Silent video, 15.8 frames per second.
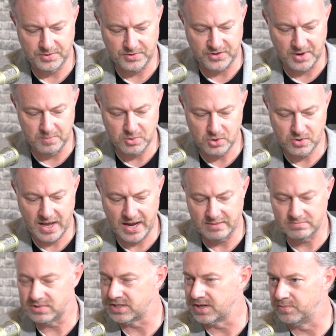Some do
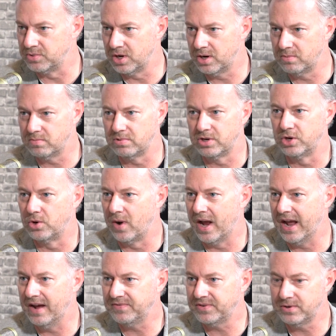that, some don't. You don't
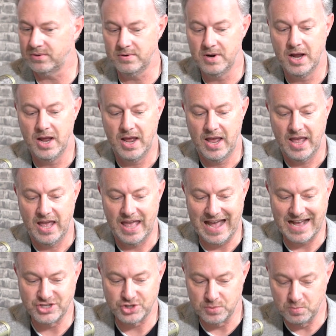have to.
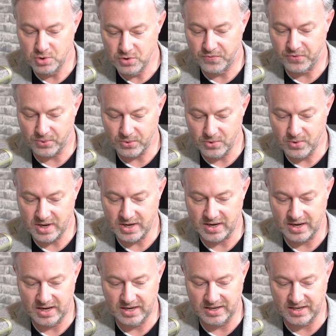As you move through
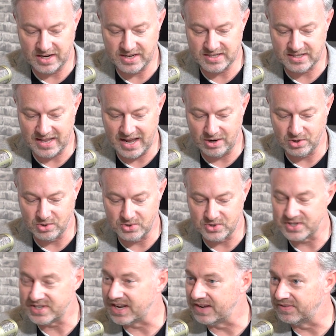it, it does allow you
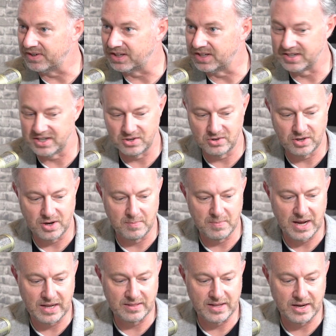to save and continue to come
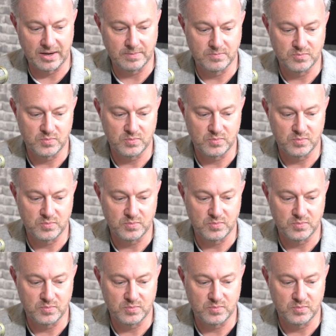back later.